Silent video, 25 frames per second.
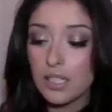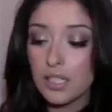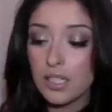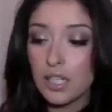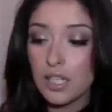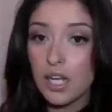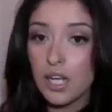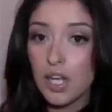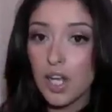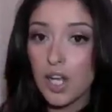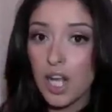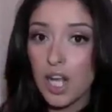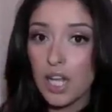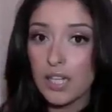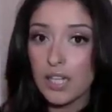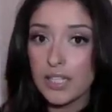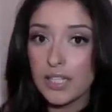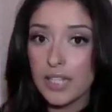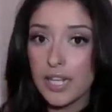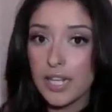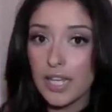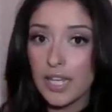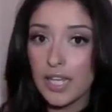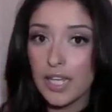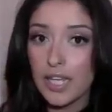
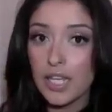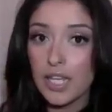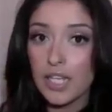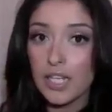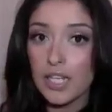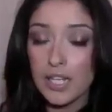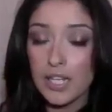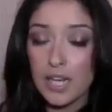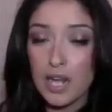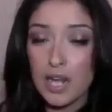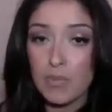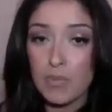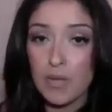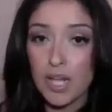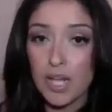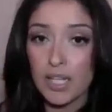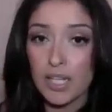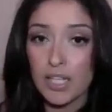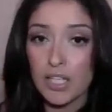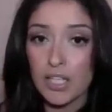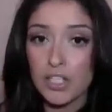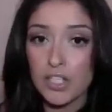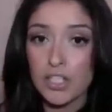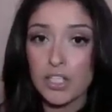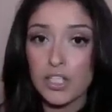holiday nail
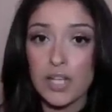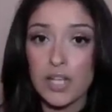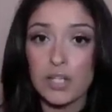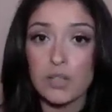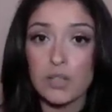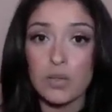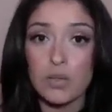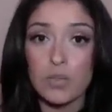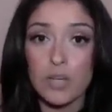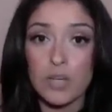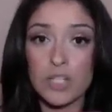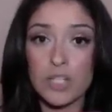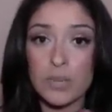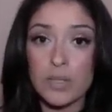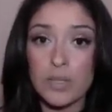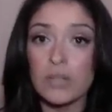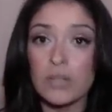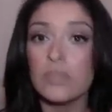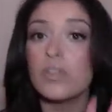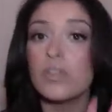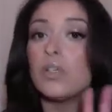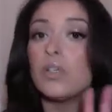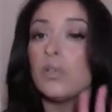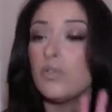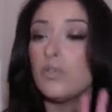polish, and you can watch my
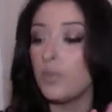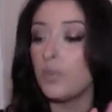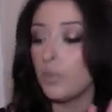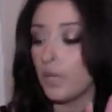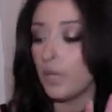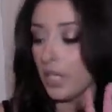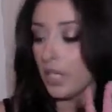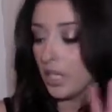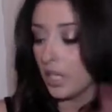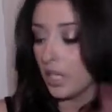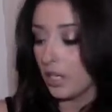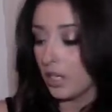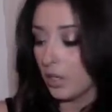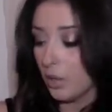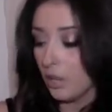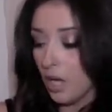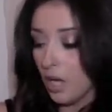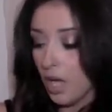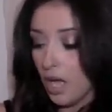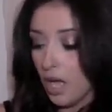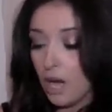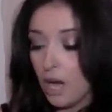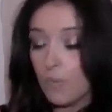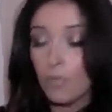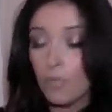review if you want to know
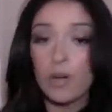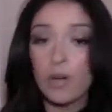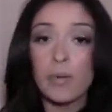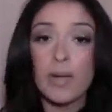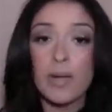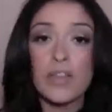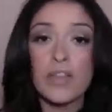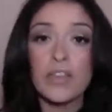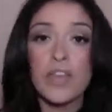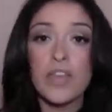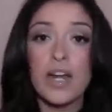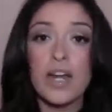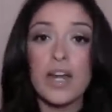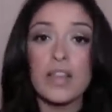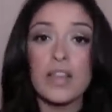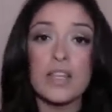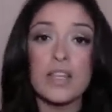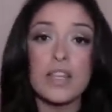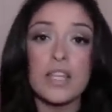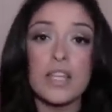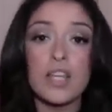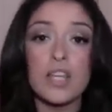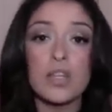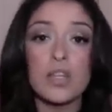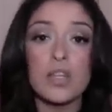more about that. And then
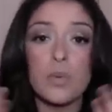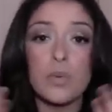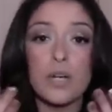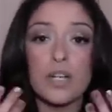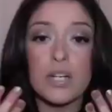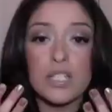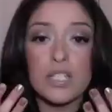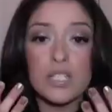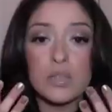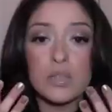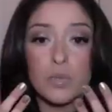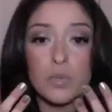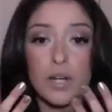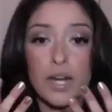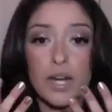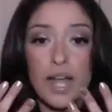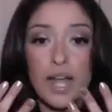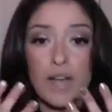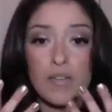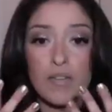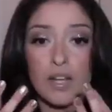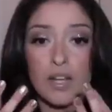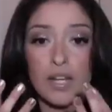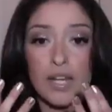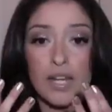the other one is what I have
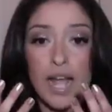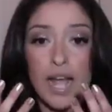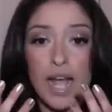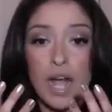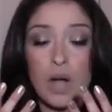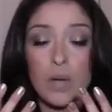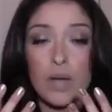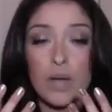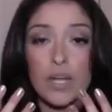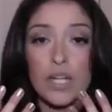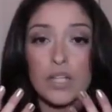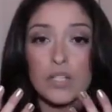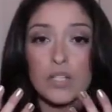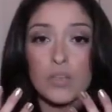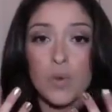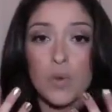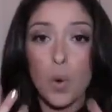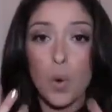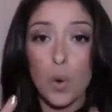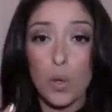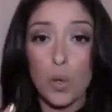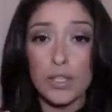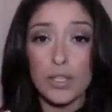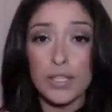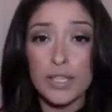on now, and it's
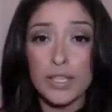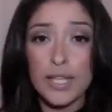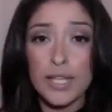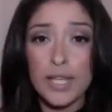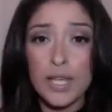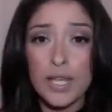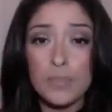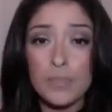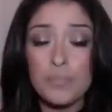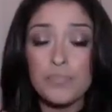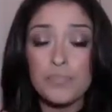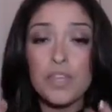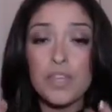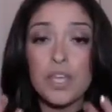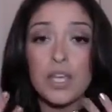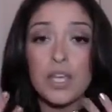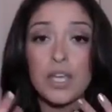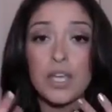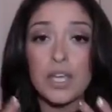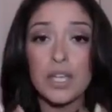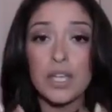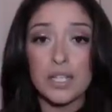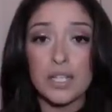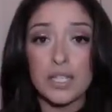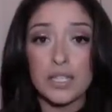Orly
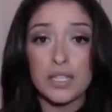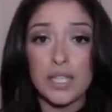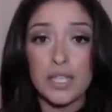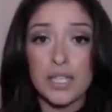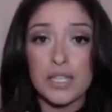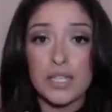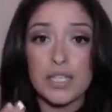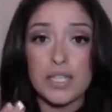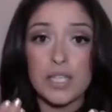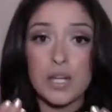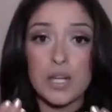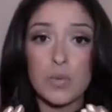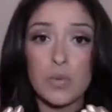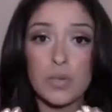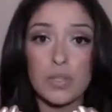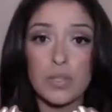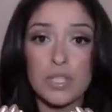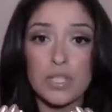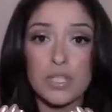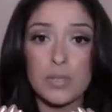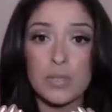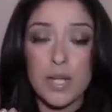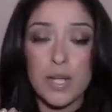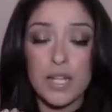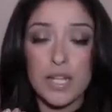in Glitz, and I wore this
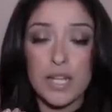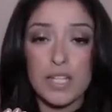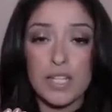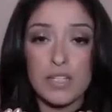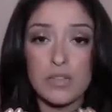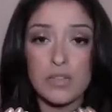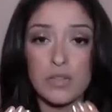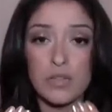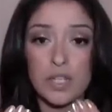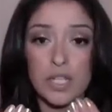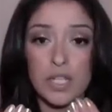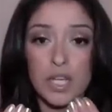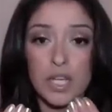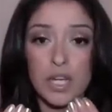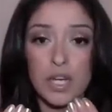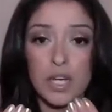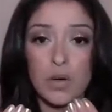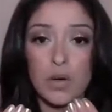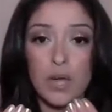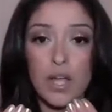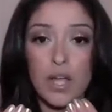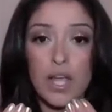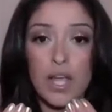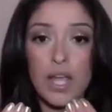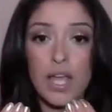in my last video,
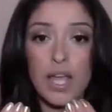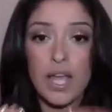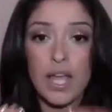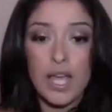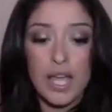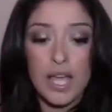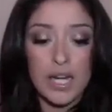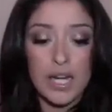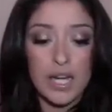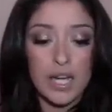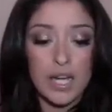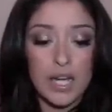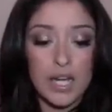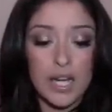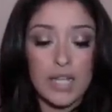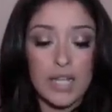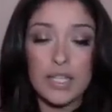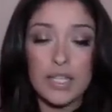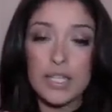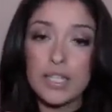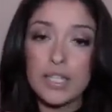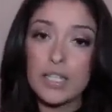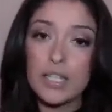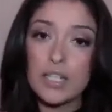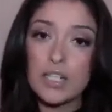and uh, I
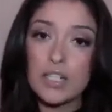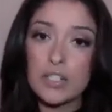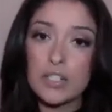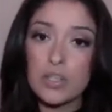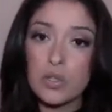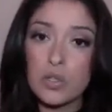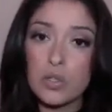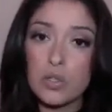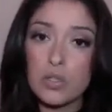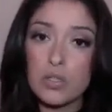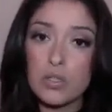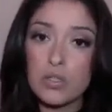like it because gold